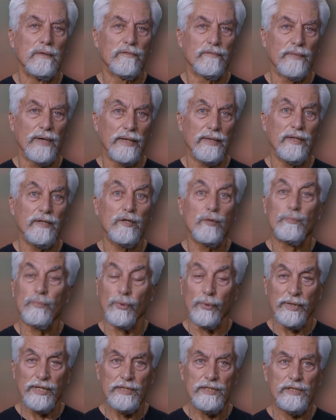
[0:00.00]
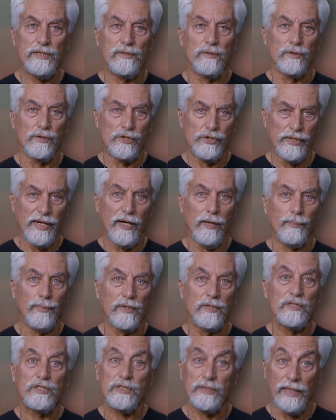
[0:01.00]
finding a priest or
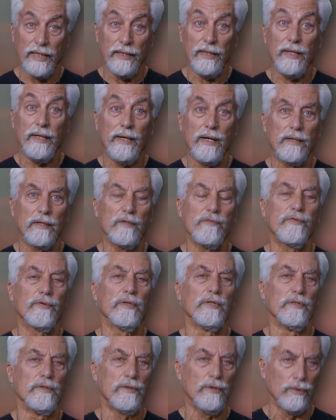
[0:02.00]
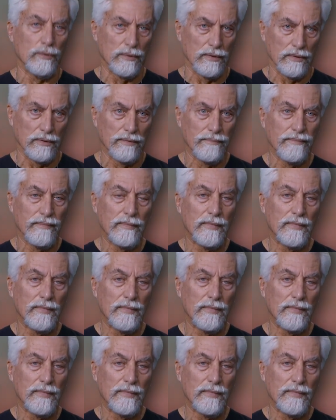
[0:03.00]
chaplain standing at her front door.